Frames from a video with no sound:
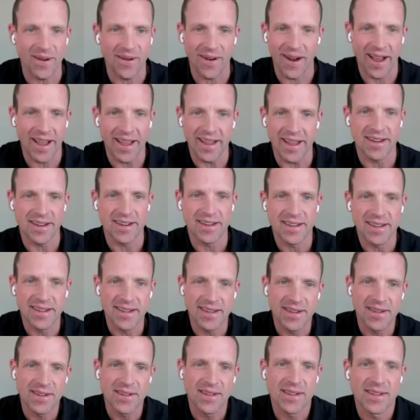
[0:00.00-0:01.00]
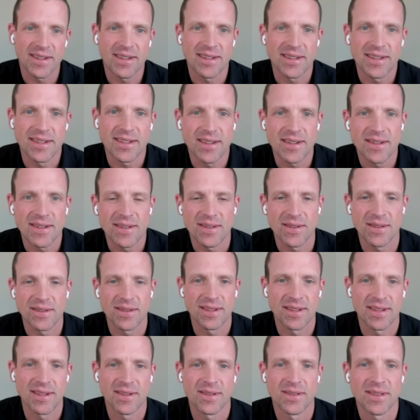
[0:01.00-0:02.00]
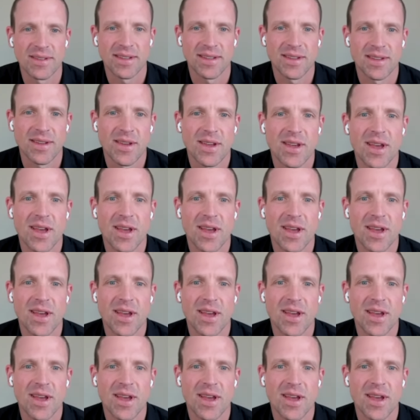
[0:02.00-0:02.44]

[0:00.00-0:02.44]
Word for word: right? Well, both. Yeah.